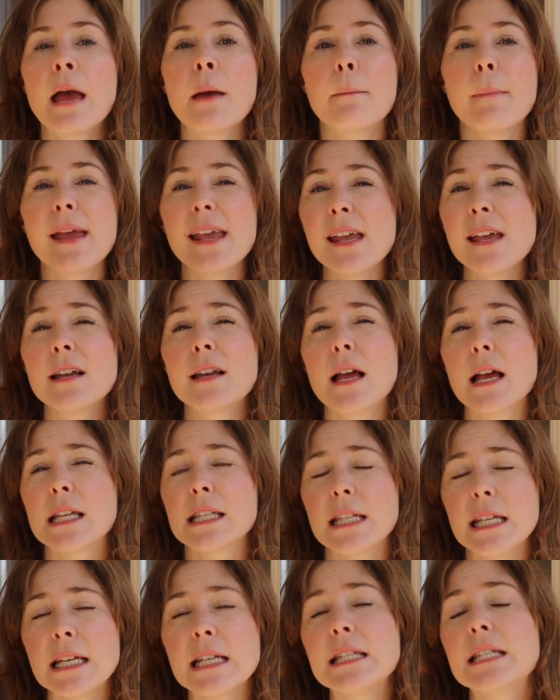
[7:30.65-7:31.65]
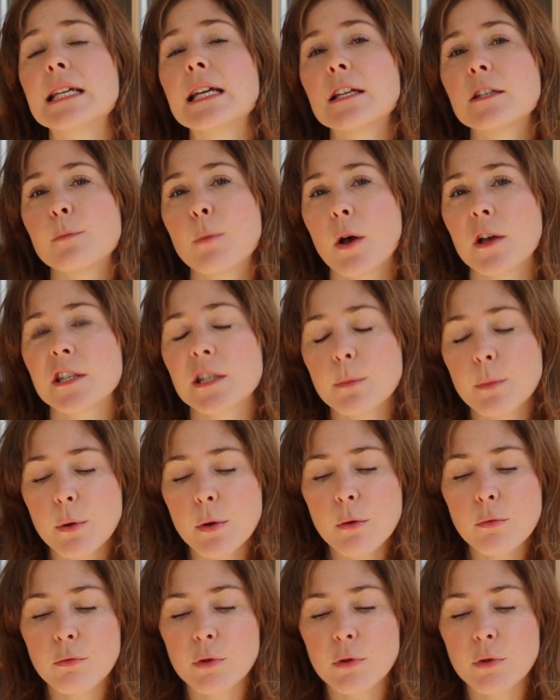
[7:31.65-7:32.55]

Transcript: making it as easy as possible,